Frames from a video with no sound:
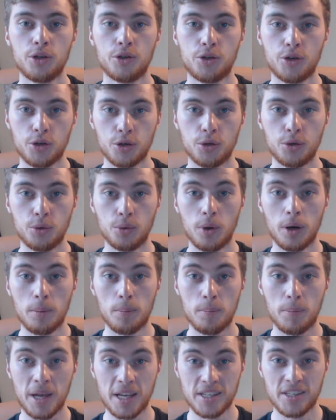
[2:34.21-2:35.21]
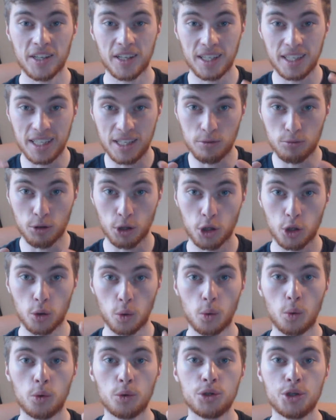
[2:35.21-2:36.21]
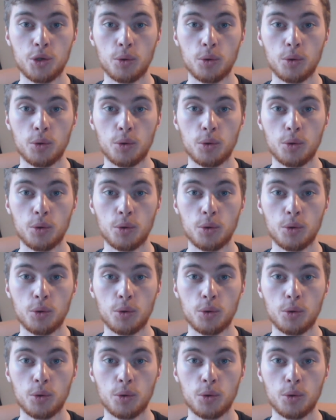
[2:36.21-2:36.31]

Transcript: to basically record